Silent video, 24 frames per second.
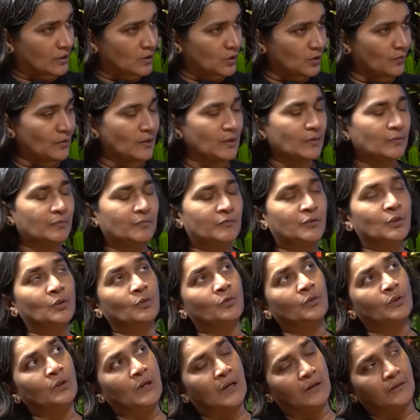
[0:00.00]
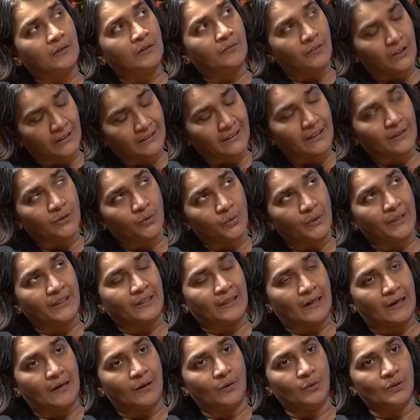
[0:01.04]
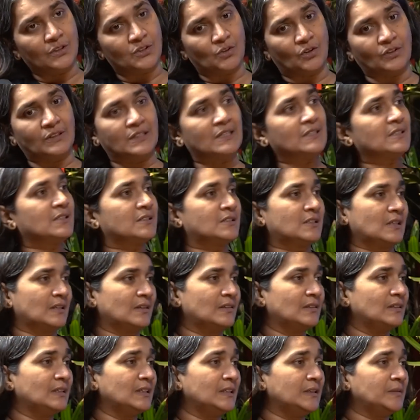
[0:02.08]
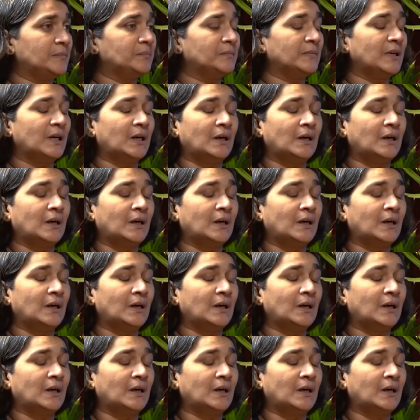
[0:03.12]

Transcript: So, the work they're doing now is not necessarily